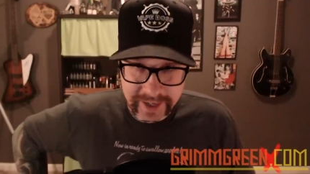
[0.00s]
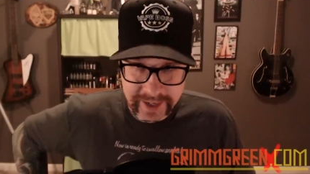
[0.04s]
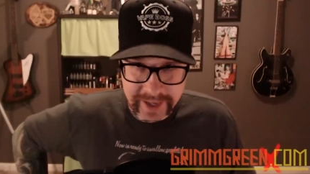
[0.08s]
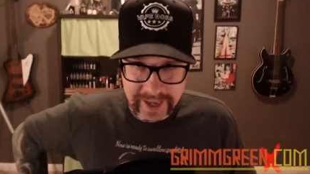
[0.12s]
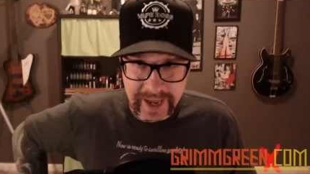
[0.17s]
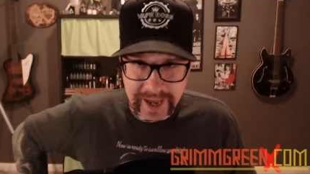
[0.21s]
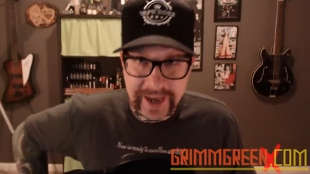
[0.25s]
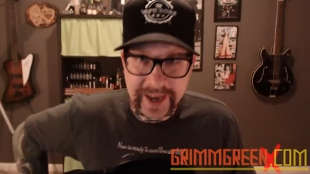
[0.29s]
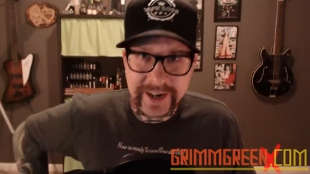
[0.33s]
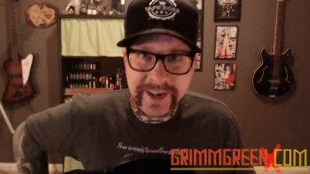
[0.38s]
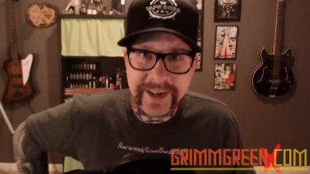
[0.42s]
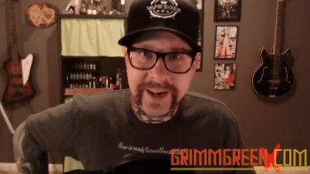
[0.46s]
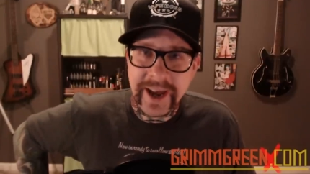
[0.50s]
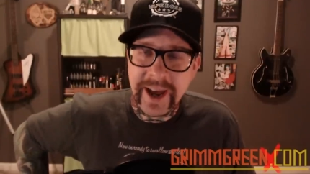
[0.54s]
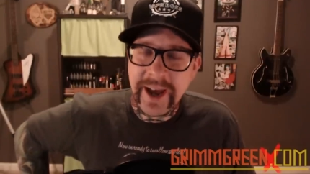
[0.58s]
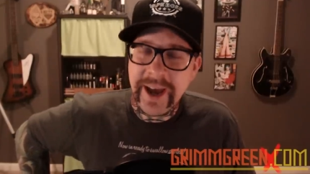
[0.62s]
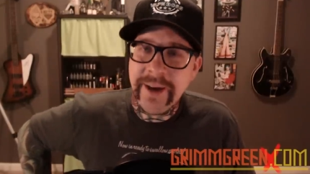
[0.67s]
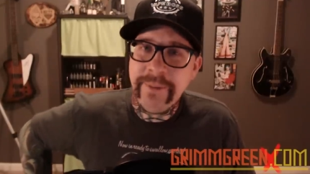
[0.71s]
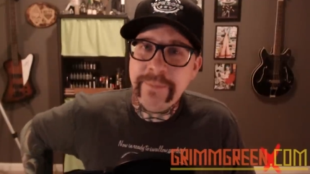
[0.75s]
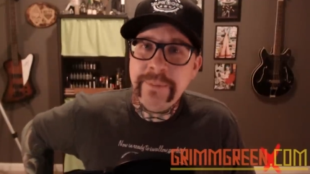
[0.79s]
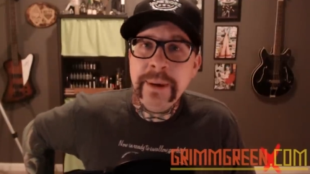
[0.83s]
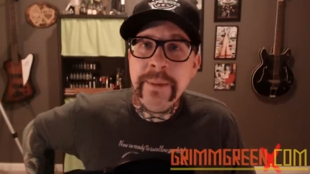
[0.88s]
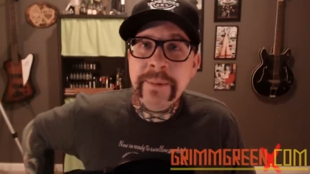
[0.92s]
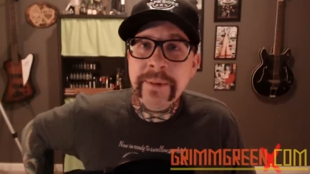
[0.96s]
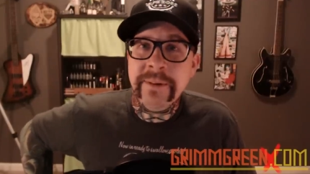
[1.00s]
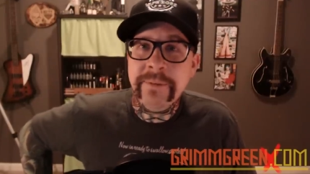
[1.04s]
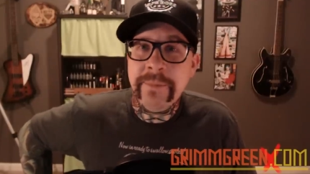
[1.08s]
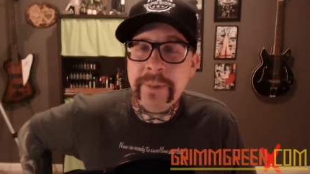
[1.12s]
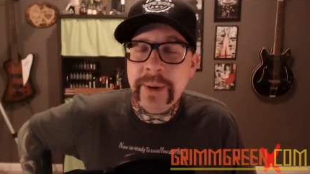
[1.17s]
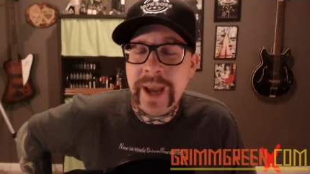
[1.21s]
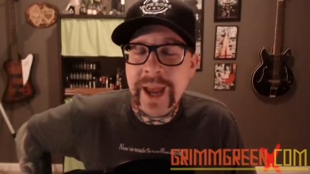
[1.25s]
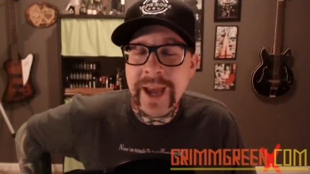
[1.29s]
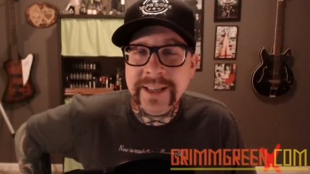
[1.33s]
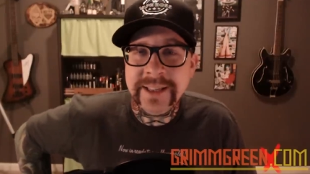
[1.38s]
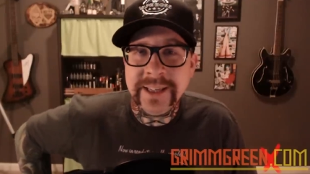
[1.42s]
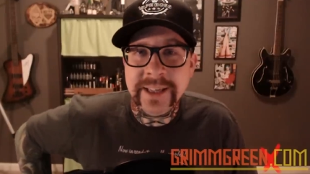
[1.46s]
And uh, people have
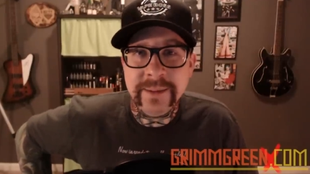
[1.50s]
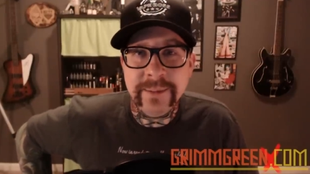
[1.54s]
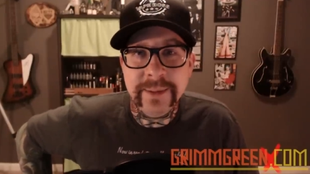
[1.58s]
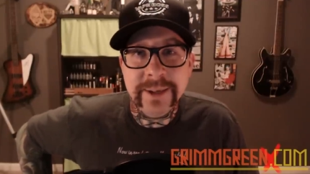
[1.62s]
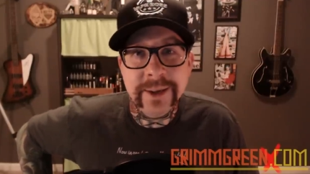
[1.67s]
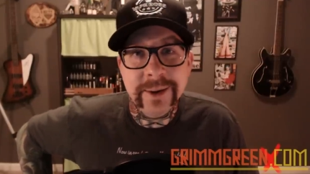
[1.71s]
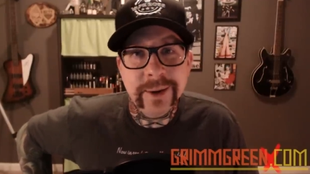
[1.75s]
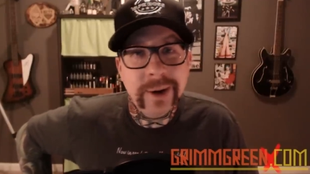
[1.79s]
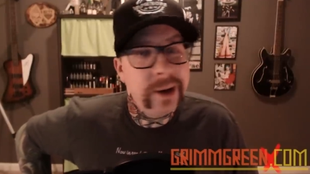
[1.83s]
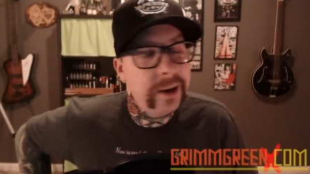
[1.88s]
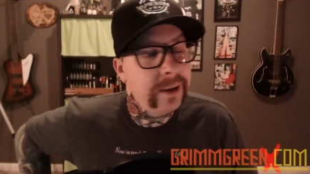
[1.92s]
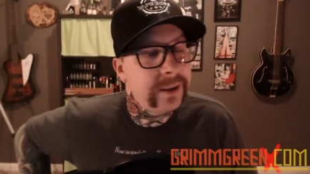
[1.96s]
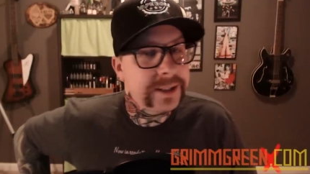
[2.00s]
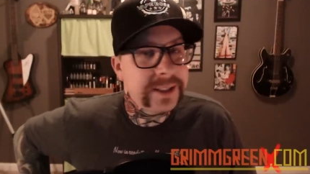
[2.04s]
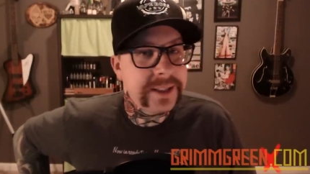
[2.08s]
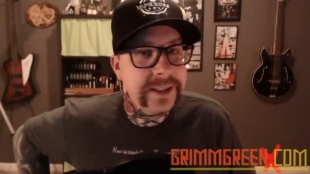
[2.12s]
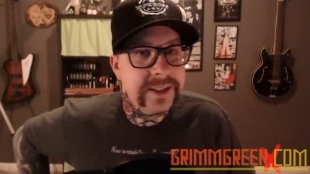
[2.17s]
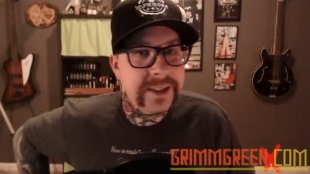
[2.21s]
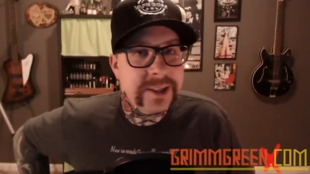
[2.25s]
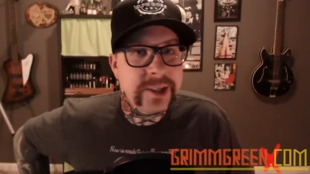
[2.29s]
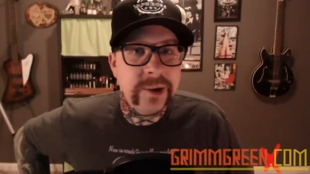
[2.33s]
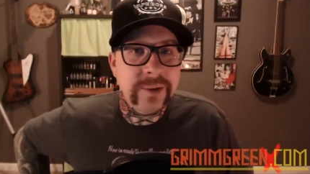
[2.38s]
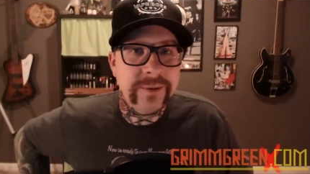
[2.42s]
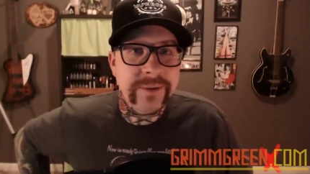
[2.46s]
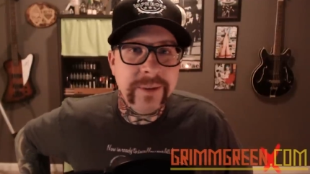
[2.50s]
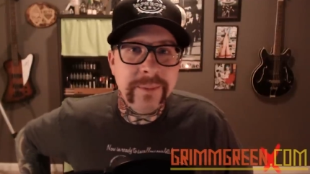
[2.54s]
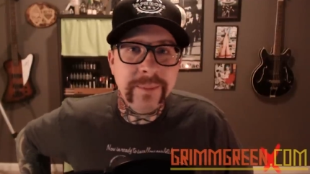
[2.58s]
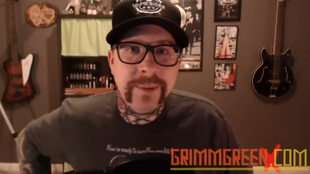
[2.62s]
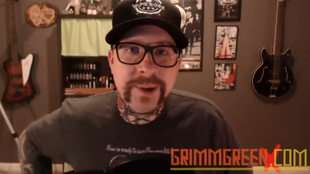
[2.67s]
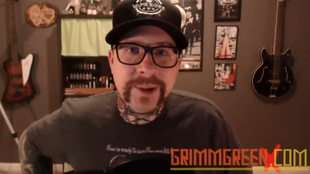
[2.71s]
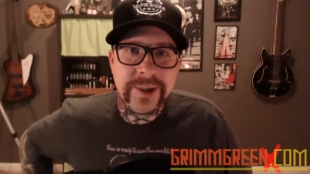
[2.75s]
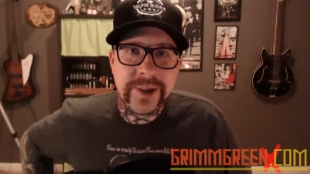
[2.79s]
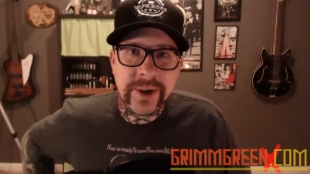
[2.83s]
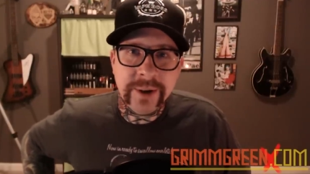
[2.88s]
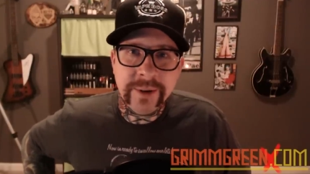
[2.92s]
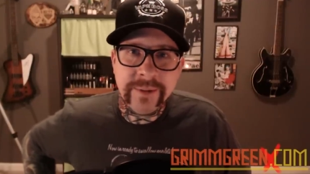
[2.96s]
been asking me, well, since
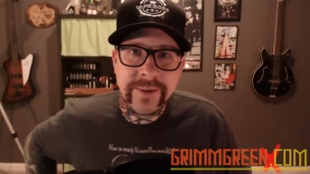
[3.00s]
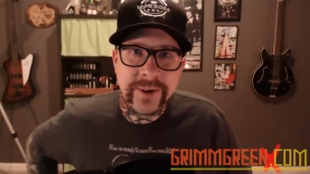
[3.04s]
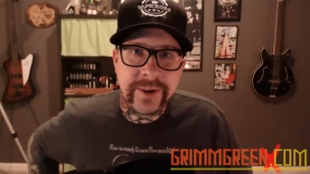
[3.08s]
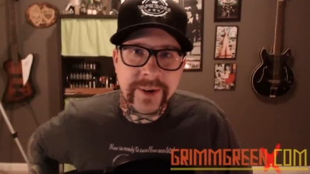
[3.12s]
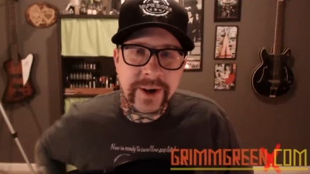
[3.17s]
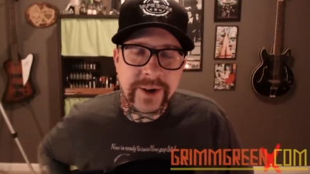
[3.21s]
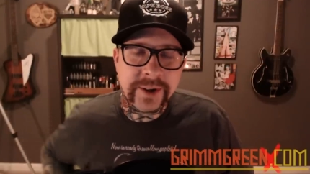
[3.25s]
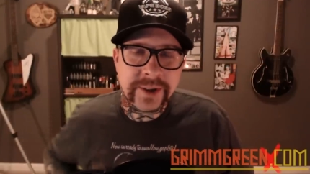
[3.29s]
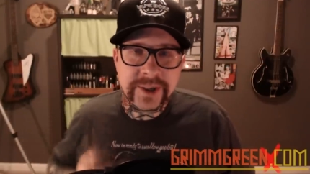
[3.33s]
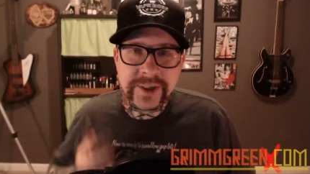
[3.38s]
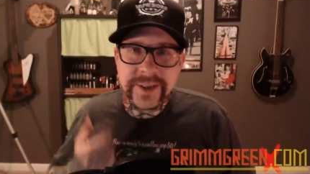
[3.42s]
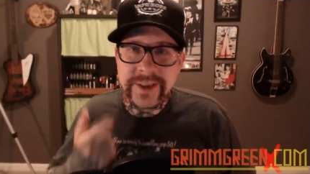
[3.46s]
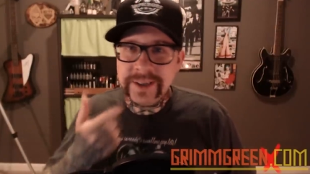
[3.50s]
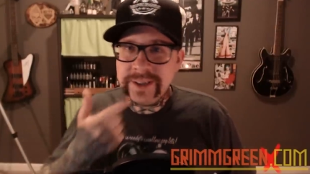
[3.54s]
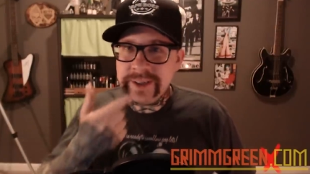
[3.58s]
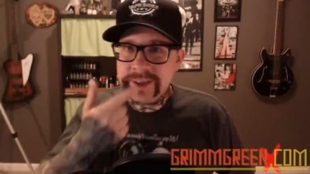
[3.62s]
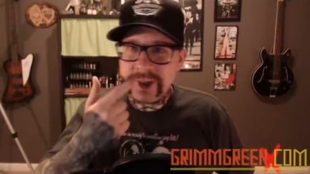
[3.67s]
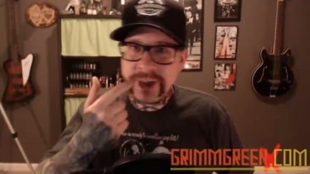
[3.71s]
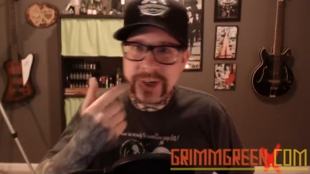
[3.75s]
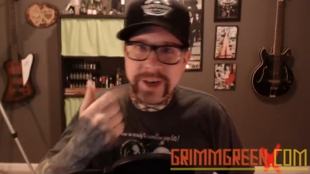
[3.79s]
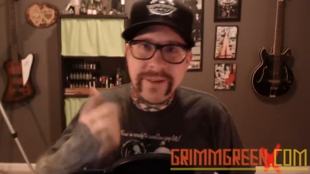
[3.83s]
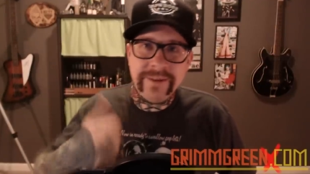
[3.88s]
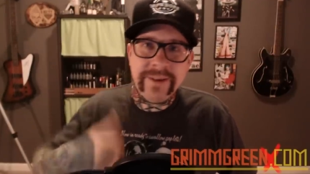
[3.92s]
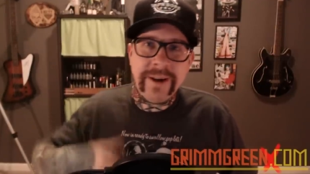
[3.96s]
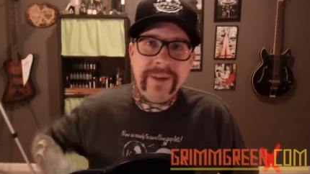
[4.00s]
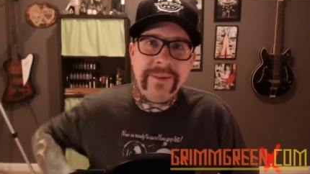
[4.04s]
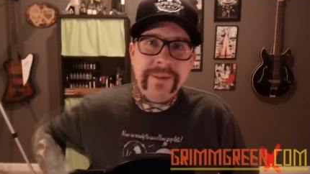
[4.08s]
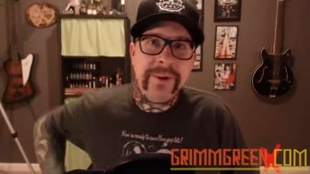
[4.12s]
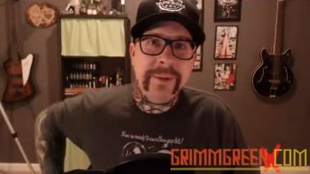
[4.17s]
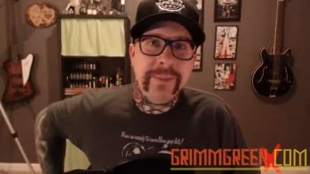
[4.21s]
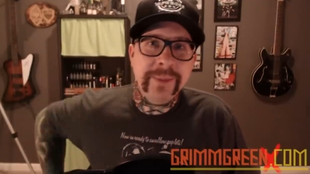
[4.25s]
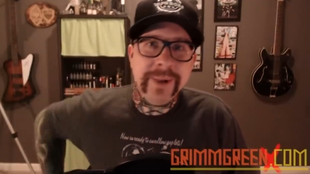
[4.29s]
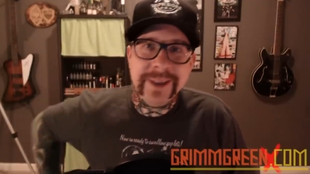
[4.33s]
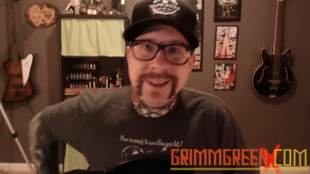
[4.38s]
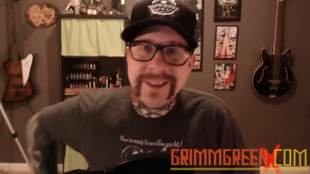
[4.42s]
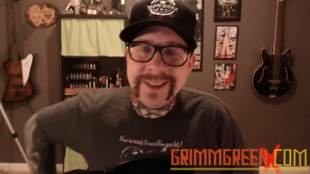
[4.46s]
November's over, aren't you going to shave off
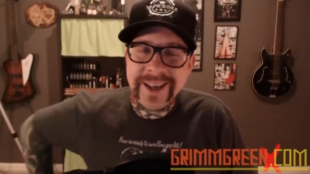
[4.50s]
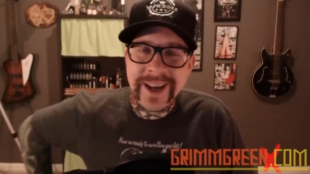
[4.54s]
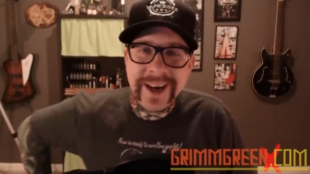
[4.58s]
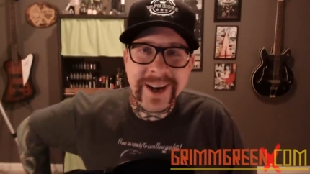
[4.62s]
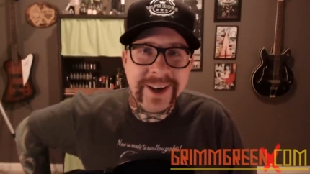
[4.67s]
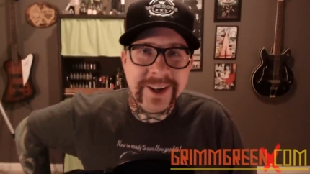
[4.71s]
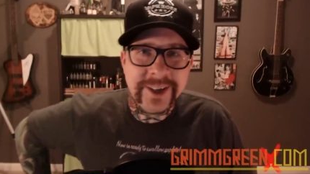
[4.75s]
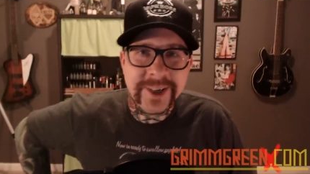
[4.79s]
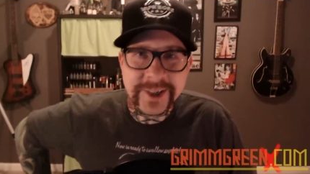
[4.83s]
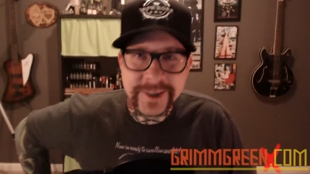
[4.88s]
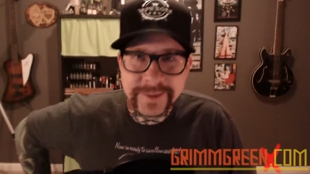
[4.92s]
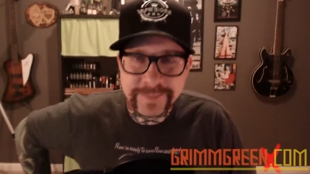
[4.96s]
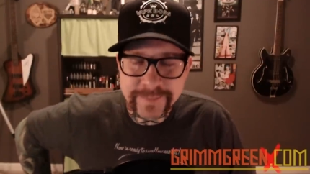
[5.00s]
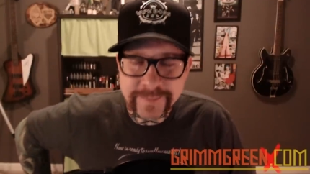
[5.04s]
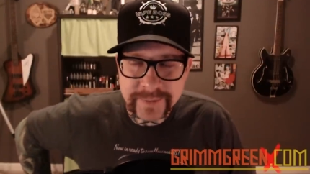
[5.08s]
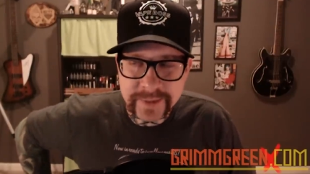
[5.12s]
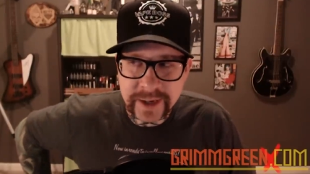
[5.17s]
your mustache?